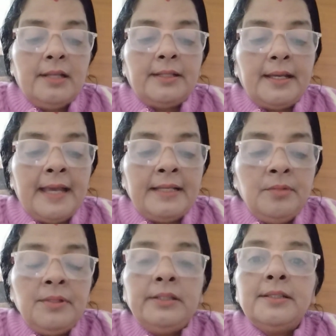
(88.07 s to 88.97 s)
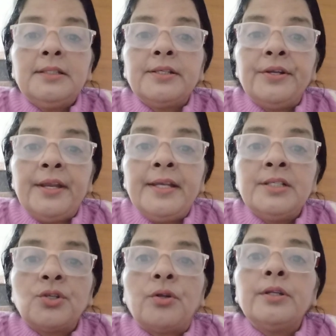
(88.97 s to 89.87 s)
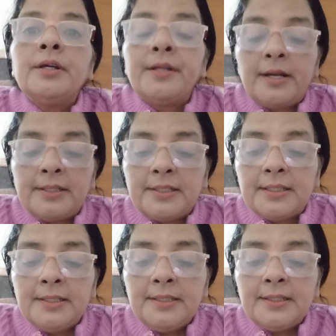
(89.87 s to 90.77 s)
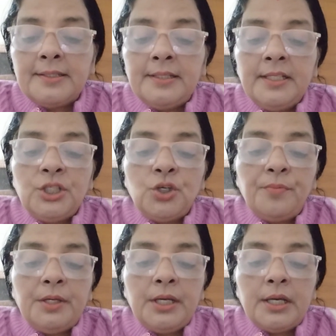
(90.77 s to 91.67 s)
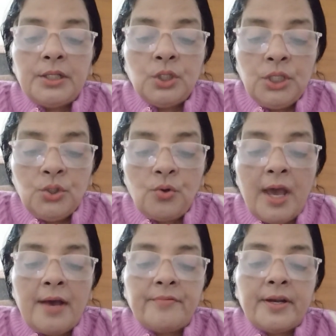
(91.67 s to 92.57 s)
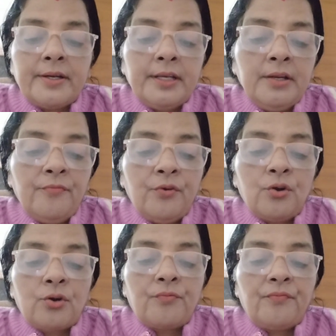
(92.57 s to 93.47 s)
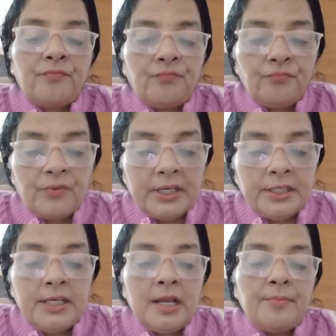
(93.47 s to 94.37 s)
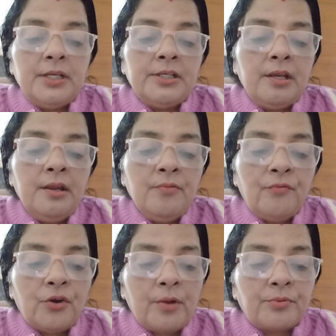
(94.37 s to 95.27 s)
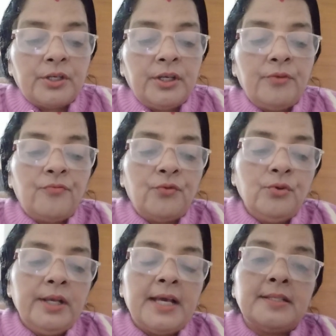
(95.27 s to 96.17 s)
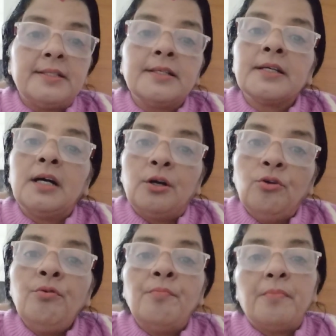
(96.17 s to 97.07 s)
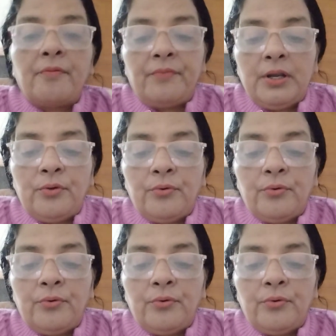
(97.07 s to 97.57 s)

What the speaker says: The animal that graze on grasses need to have running for fighting ability for obtaining food, as in cow, buffalo.